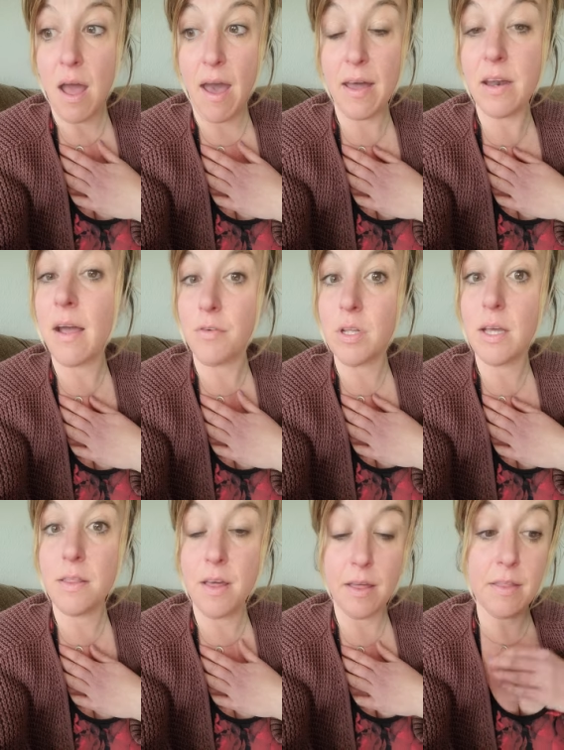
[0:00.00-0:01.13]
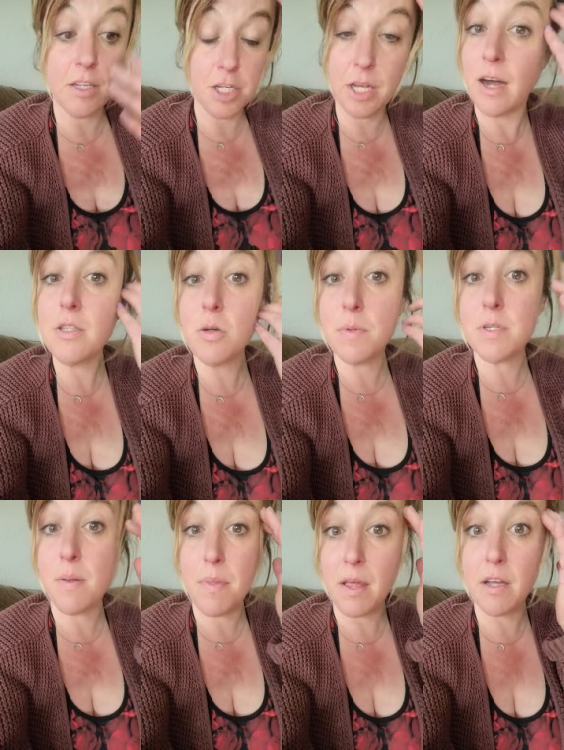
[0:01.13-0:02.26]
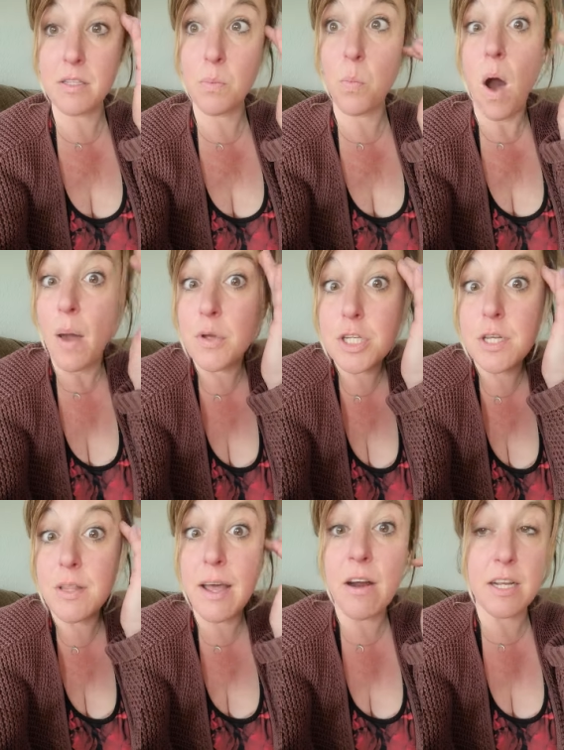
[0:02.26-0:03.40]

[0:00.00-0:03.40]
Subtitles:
And I really think that she got to him or something, because why was she there?